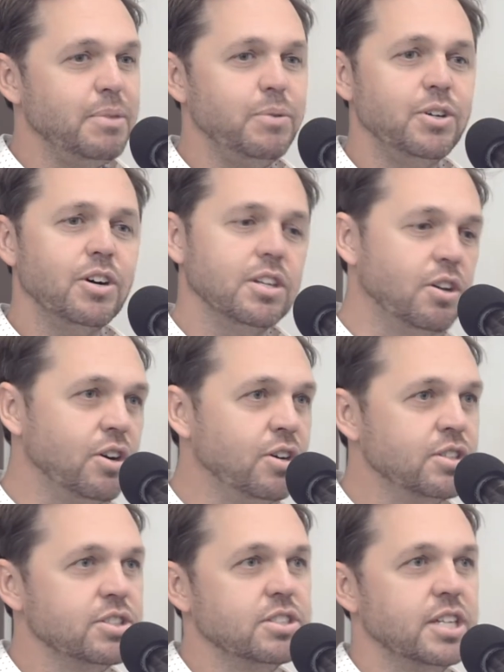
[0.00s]
But we've got
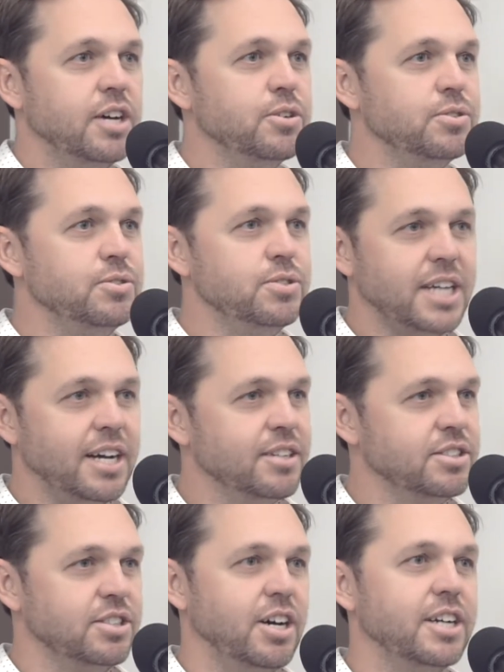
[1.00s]
long, slow
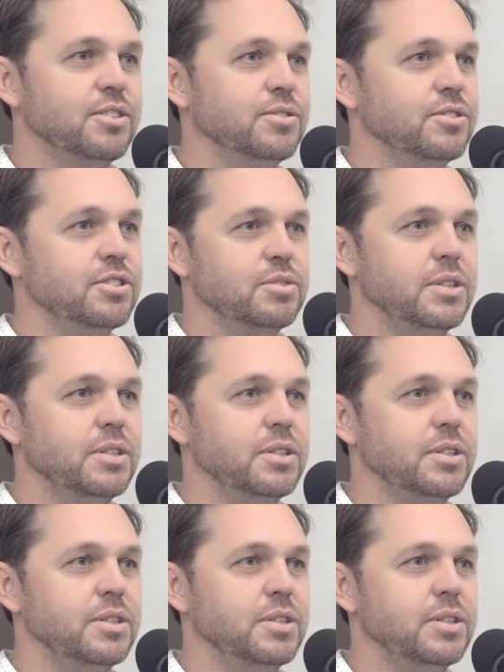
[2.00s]
sales cycles.